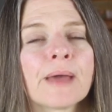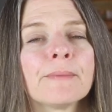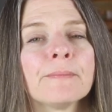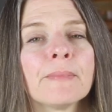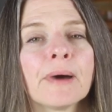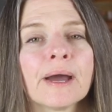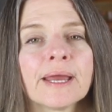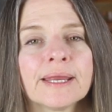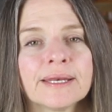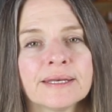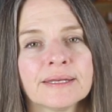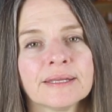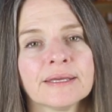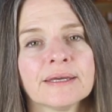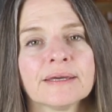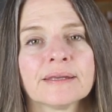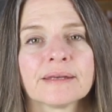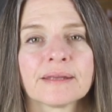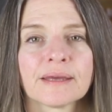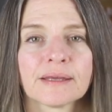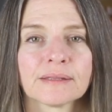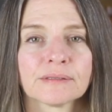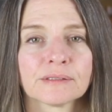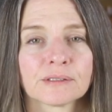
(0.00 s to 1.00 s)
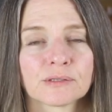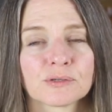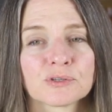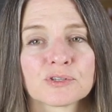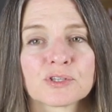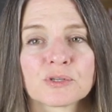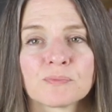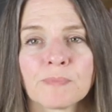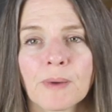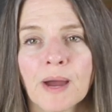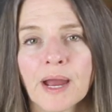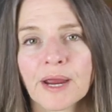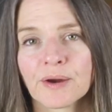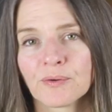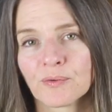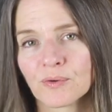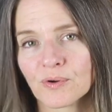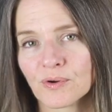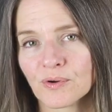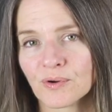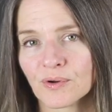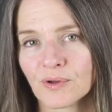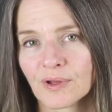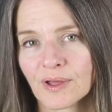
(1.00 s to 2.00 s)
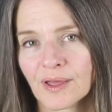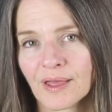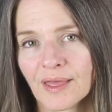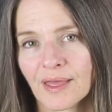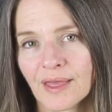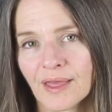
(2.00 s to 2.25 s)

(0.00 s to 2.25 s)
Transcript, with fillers: I might knit a little spiral